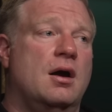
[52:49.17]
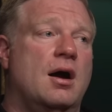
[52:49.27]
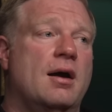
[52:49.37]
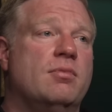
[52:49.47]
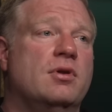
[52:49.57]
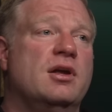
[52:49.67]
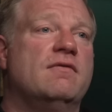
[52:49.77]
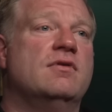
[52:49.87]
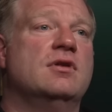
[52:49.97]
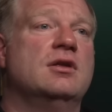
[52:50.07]
I
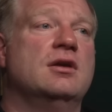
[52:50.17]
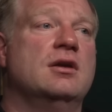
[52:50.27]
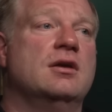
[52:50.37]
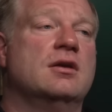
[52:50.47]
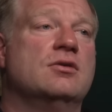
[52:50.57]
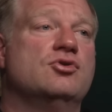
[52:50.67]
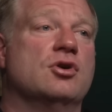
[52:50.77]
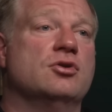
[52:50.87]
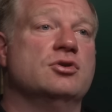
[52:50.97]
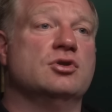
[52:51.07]
believe that the
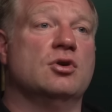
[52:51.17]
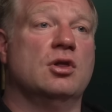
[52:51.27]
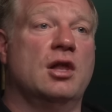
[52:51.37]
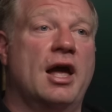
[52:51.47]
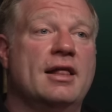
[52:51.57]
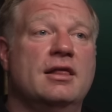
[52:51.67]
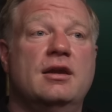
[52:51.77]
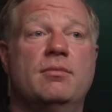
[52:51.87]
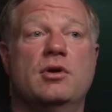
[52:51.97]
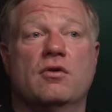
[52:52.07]
charges are likely
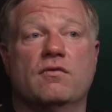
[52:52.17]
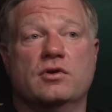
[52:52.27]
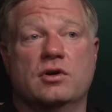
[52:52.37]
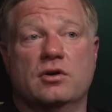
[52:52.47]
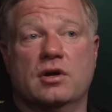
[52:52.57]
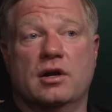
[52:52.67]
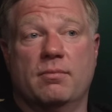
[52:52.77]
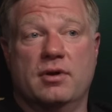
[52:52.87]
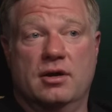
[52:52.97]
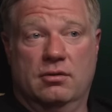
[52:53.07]
to be overturned on
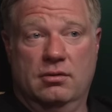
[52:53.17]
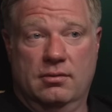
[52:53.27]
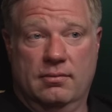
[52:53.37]
appeal.